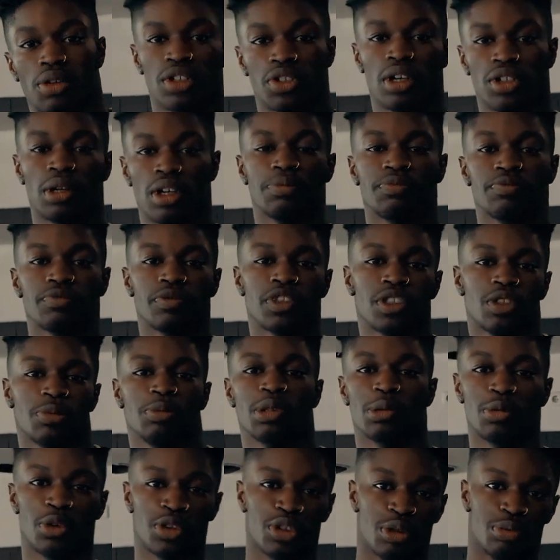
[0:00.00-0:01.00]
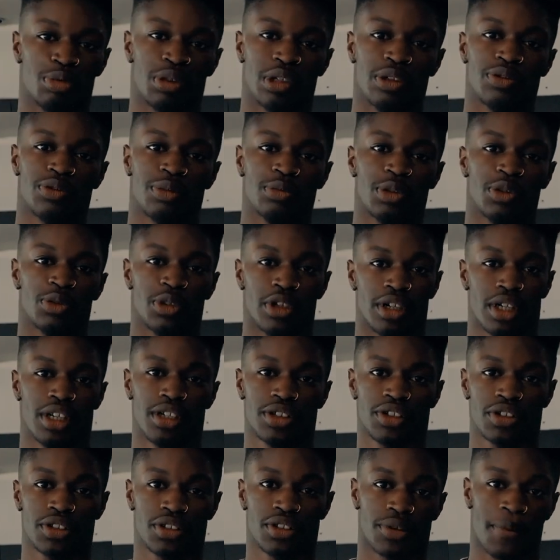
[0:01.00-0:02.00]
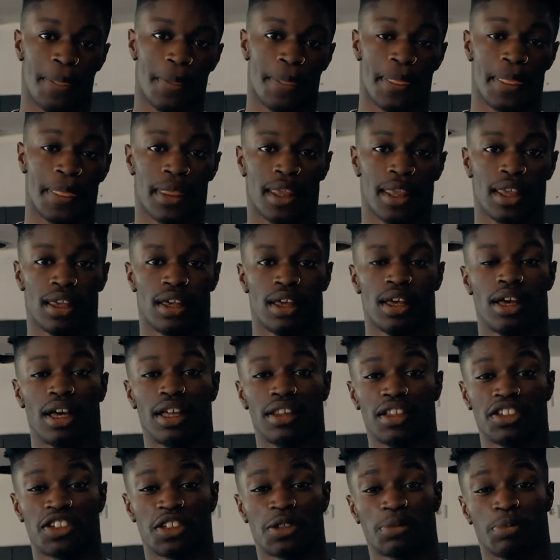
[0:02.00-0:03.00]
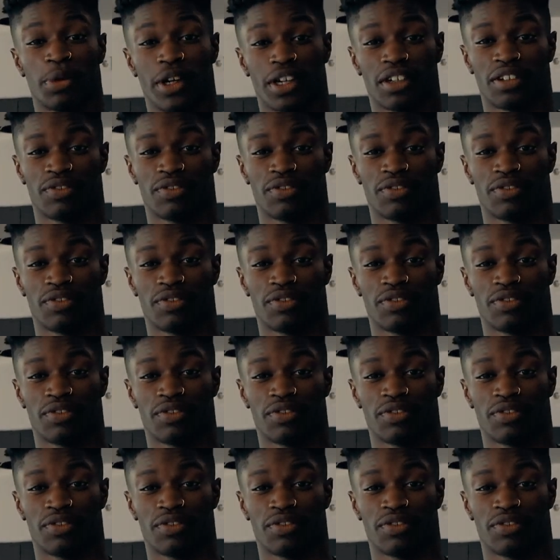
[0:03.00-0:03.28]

What's up? It's B-Boy Supreme from The Ruggeds, and this is Break